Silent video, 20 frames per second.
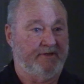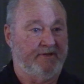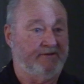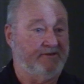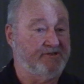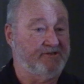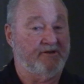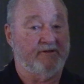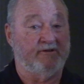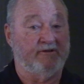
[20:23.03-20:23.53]

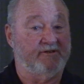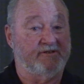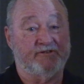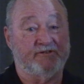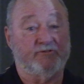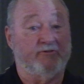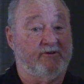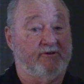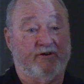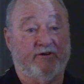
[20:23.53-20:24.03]
then the
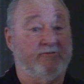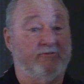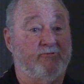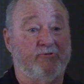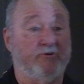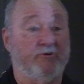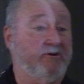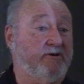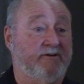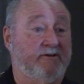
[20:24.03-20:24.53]
cylinder is not going to
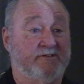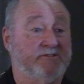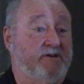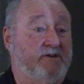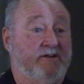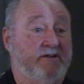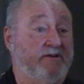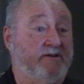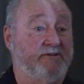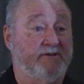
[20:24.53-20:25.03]
work.
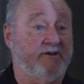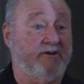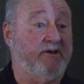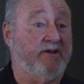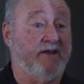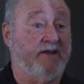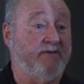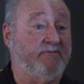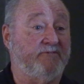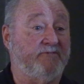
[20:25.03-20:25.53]
It's going to, you're
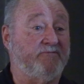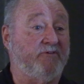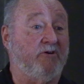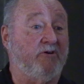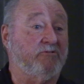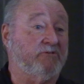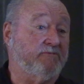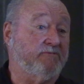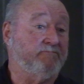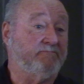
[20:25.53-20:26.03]
going to have a
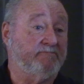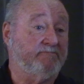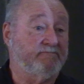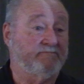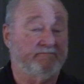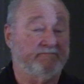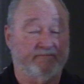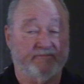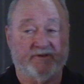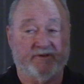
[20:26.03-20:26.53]
fault.
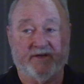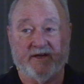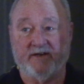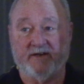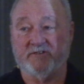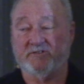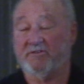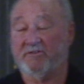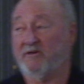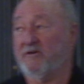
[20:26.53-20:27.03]

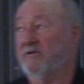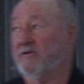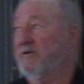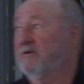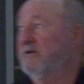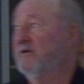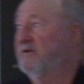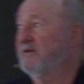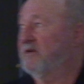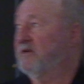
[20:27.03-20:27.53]
Okay, so
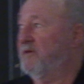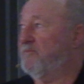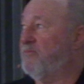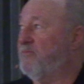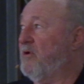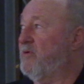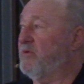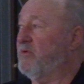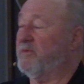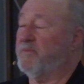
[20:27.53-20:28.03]

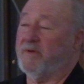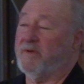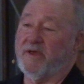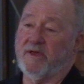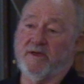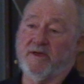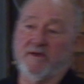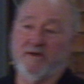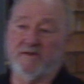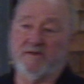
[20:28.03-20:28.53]
it
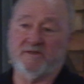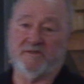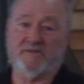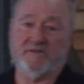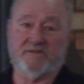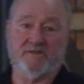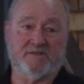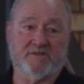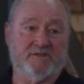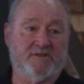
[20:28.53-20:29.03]
probably
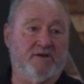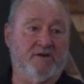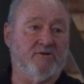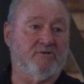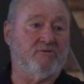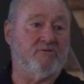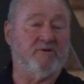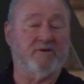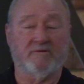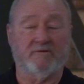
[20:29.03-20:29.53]
is the
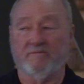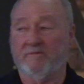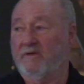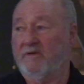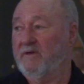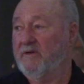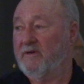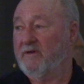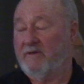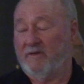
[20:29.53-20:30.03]
single
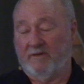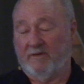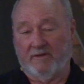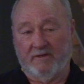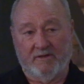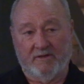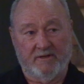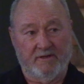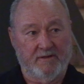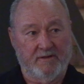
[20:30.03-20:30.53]

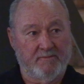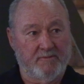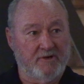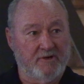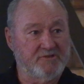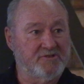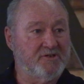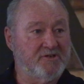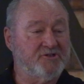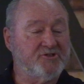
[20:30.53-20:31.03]

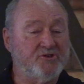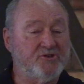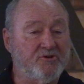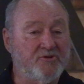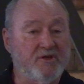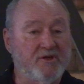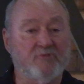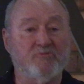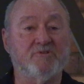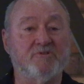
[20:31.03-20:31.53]
most
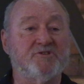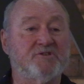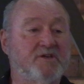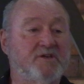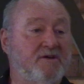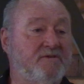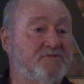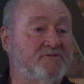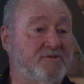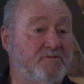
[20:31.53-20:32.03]
issue that
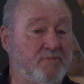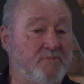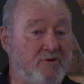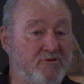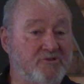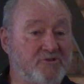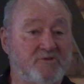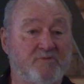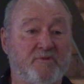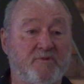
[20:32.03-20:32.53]
receives the
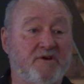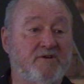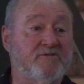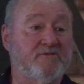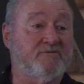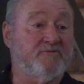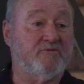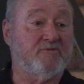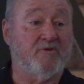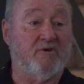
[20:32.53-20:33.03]
most
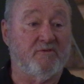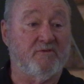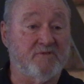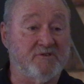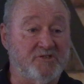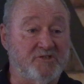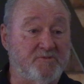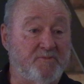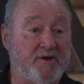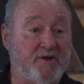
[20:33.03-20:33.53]
amount of,
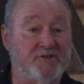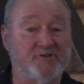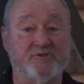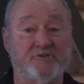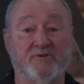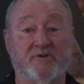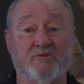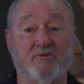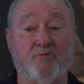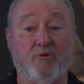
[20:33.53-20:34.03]
of
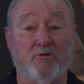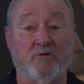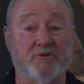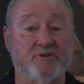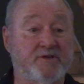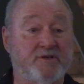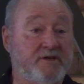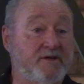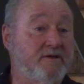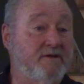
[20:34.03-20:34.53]
inspection and
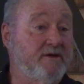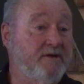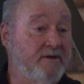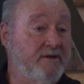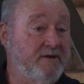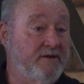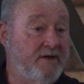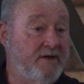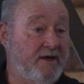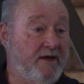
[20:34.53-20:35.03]
quality
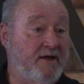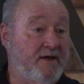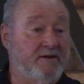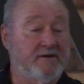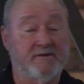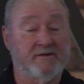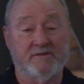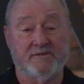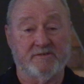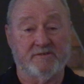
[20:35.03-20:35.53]

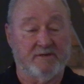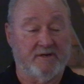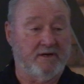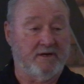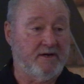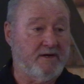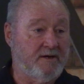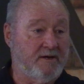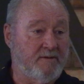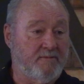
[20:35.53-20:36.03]
and
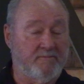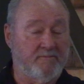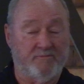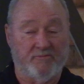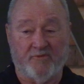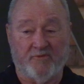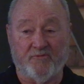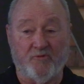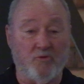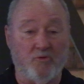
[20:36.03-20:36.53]

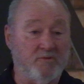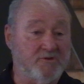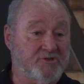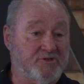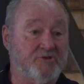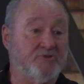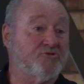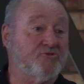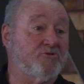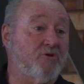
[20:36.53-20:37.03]
um,
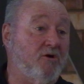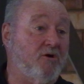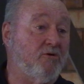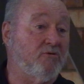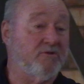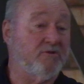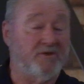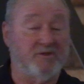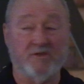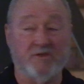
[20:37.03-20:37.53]
performance
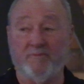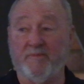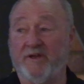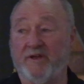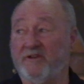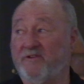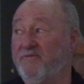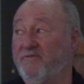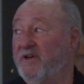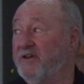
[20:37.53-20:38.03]
control in the
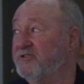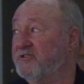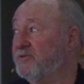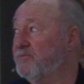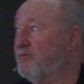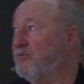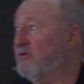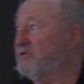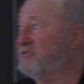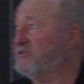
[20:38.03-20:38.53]

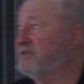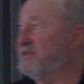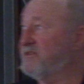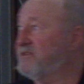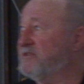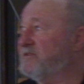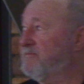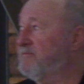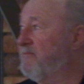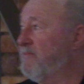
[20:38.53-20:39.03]
manufacture
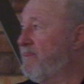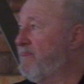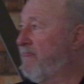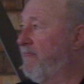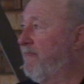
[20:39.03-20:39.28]
process.